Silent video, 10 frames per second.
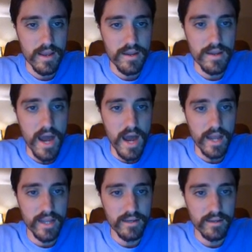
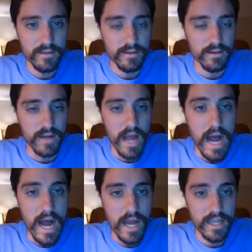9, or
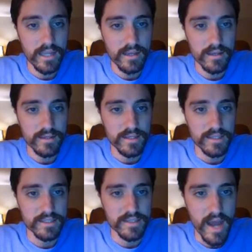I
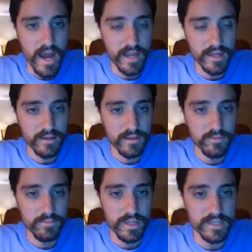is 9
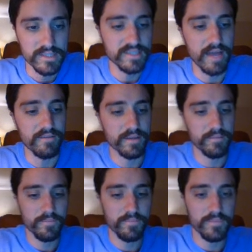plus
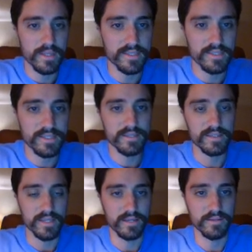7 is
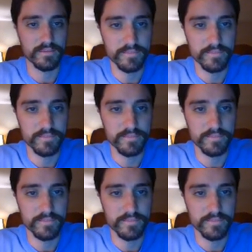16.